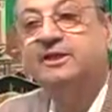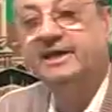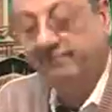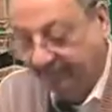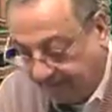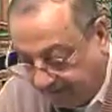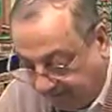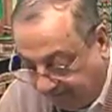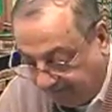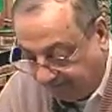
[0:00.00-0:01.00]
Even
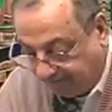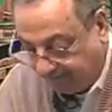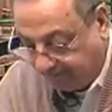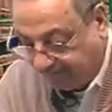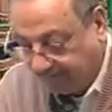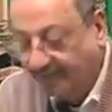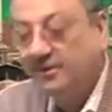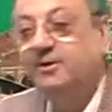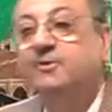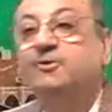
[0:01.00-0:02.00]
if
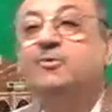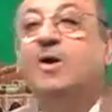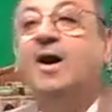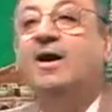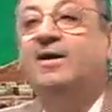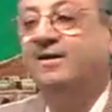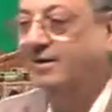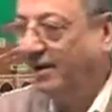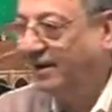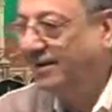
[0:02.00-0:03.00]
you are.
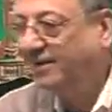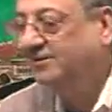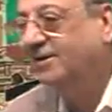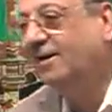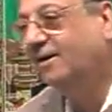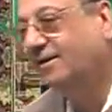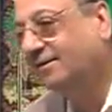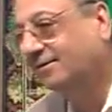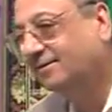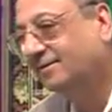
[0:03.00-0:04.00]
Highlight the are.
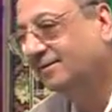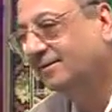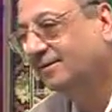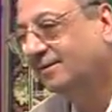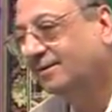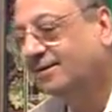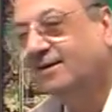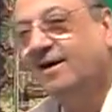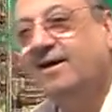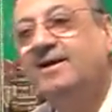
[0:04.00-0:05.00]

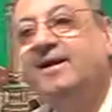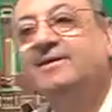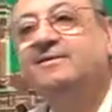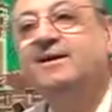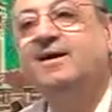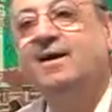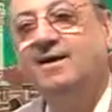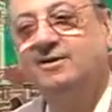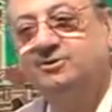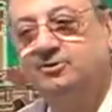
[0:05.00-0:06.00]
Highlight the
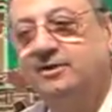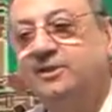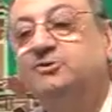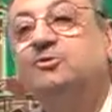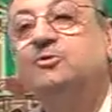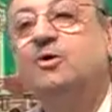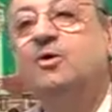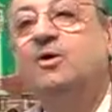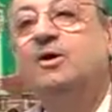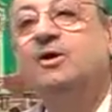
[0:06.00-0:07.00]
are so that you
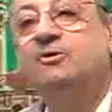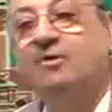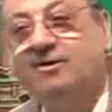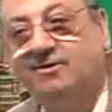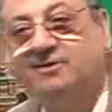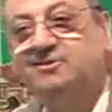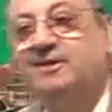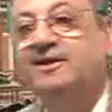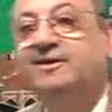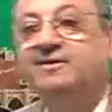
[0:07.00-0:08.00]
know you are
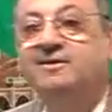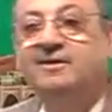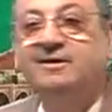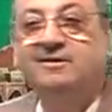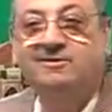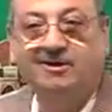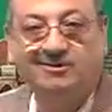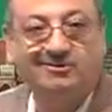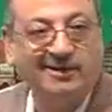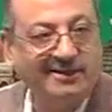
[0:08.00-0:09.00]
translating
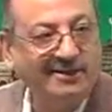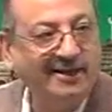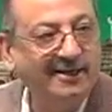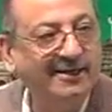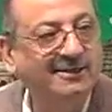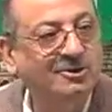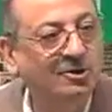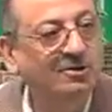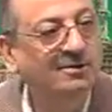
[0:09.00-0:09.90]
it into